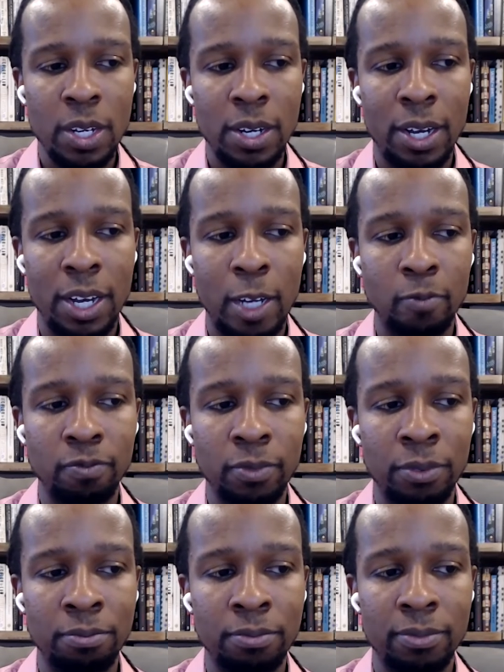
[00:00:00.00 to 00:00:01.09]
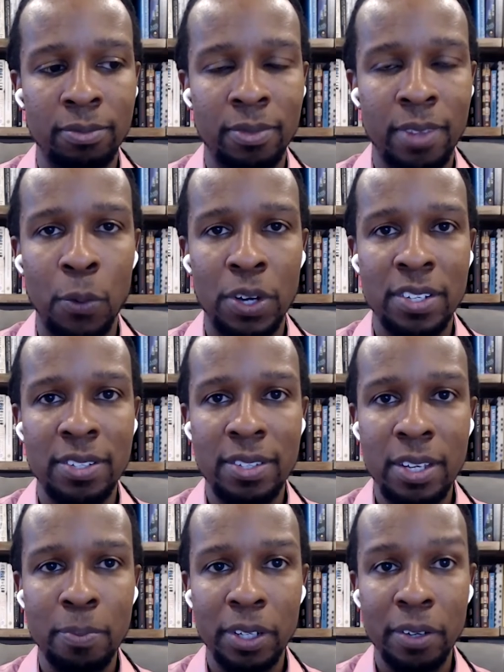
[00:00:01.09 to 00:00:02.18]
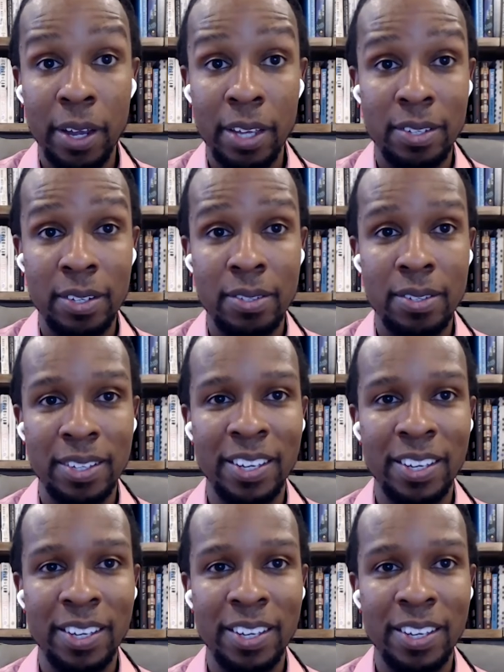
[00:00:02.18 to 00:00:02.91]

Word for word: um, that wasn't deeply racist.